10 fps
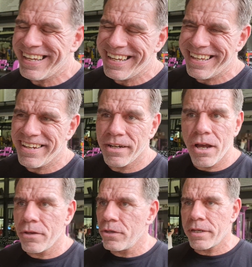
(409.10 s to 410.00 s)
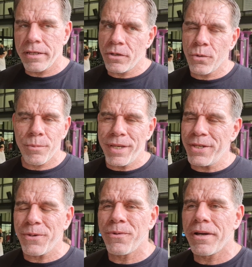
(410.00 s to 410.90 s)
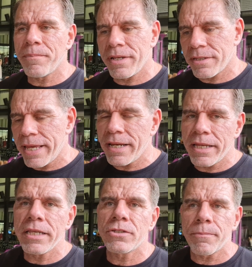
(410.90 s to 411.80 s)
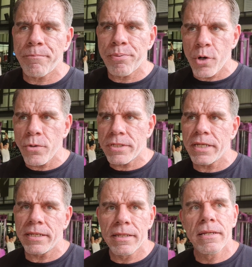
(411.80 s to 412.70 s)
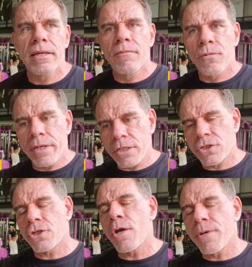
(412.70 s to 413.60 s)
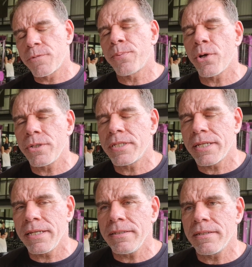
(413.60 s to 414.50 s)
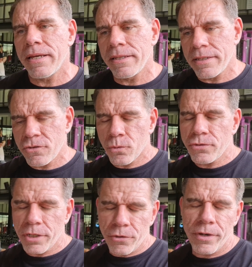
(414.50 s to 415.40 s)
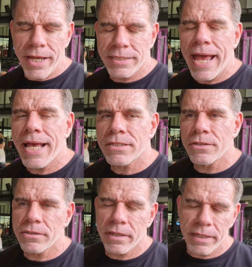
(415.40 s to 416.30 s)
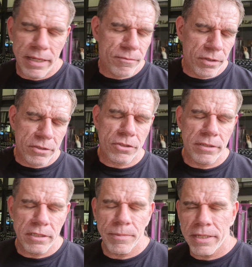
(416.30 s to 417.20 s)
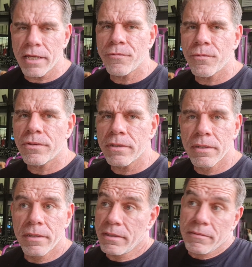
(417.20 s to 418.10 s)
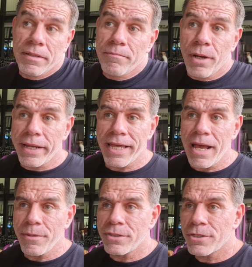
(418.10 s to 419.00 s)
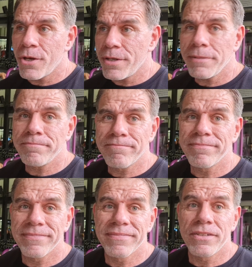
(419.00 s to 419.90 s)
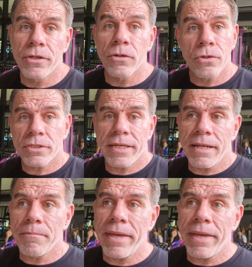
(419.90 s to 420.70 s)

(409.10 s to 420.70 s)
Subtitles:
Yeah. No, you can eat all the meat you want. But again, it is the protein. We eat so much protein, and this also creates acid. So again, we just need to be careful with it. Bicarbonate soda. You can also get